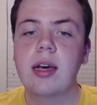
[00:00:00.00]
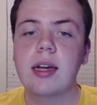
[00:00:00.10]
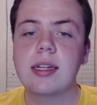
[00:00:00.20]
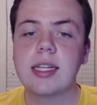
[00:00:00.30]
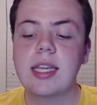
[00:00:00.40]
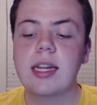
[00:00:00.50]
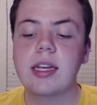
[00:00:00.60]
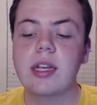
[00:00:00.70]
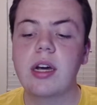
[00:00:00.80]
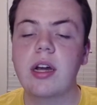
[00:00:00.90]
uh, to get
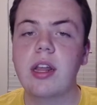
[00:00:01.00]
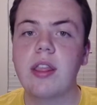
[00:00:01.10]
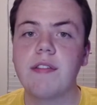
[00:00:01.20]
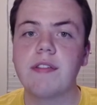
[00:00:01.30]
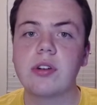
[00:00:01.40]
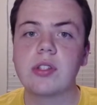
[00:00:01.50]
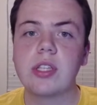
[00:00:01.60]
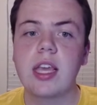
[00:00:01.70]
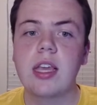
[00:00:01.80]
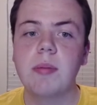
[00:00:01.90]
it done in the first
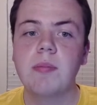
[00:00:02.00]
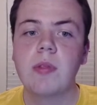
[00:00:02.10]
game.